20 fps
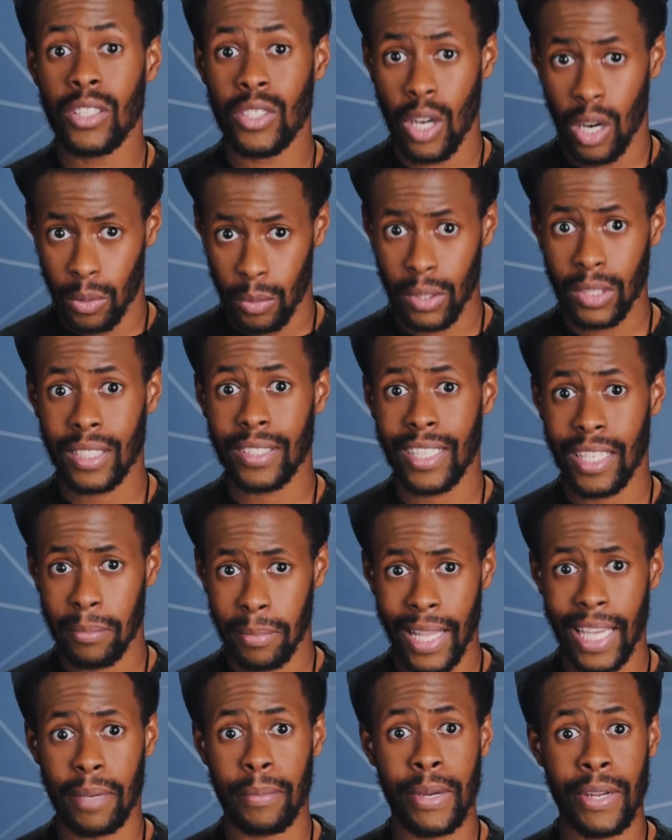Y'all really think
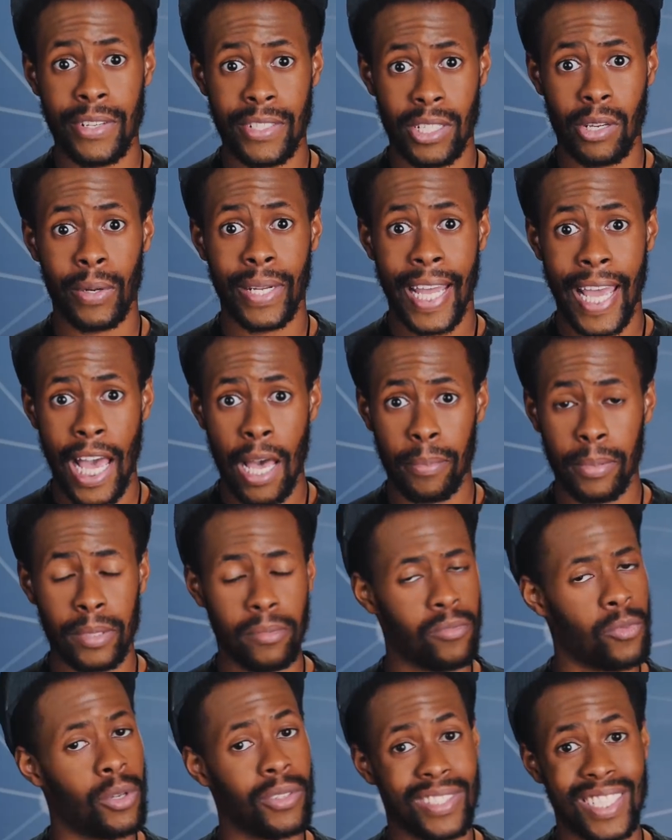Black Mirror isn't going to
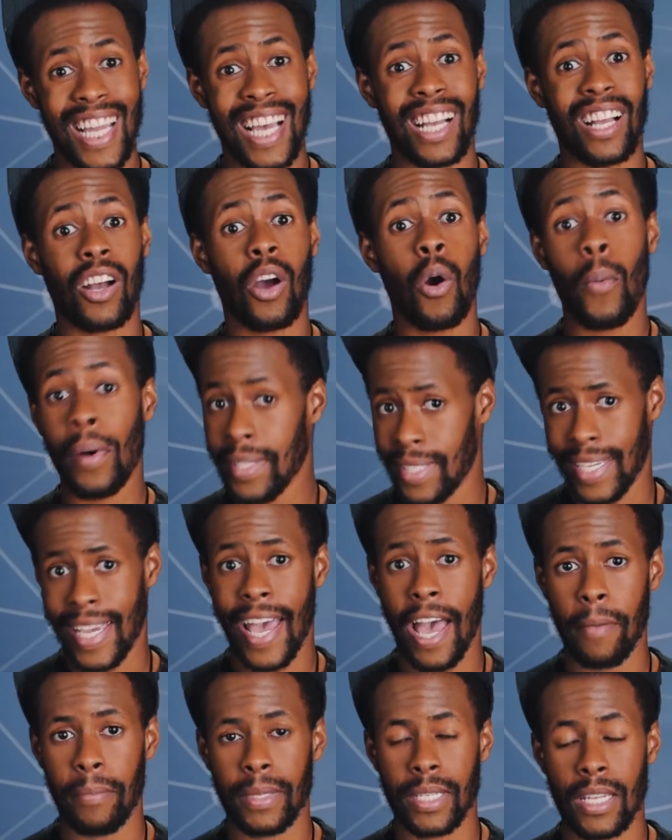happen? Well, it's not going to
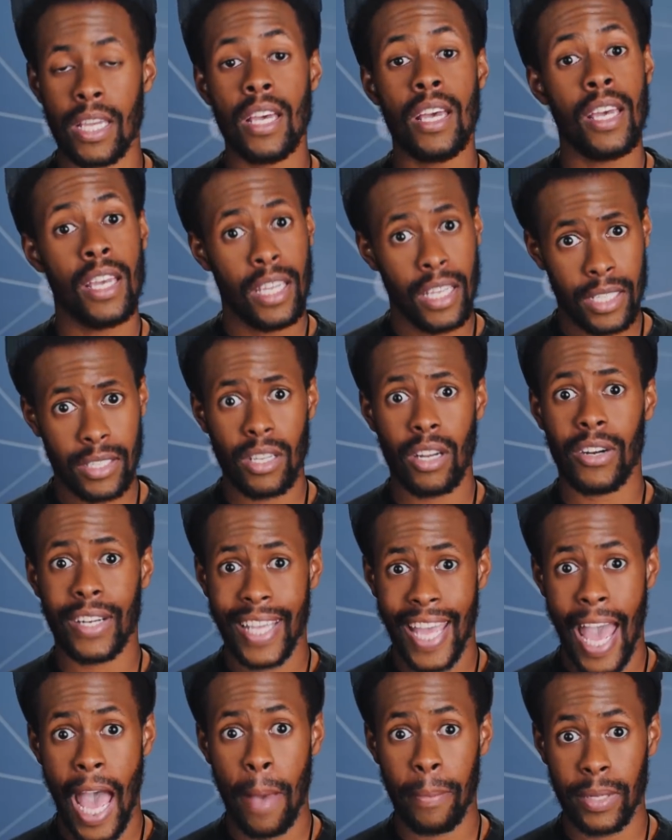happen. It's already
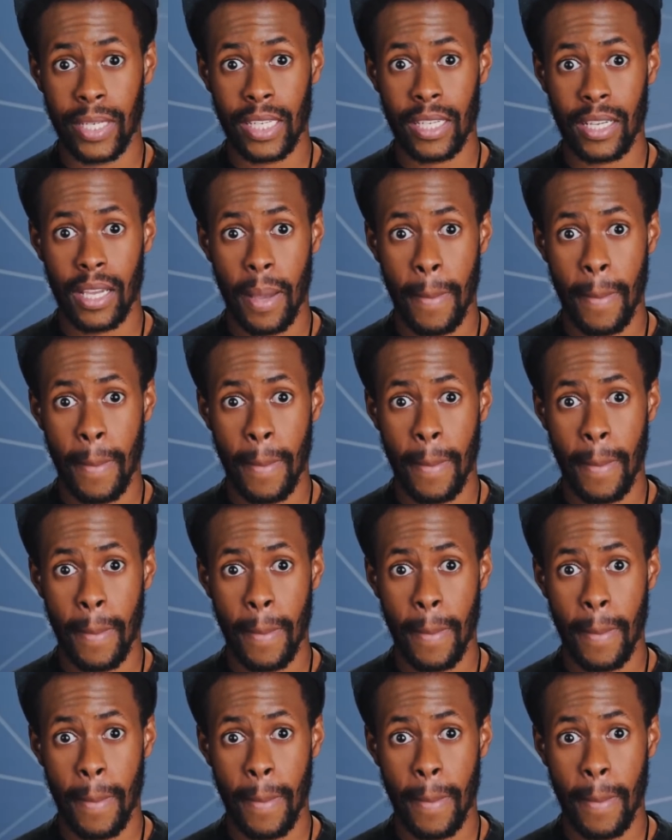happening.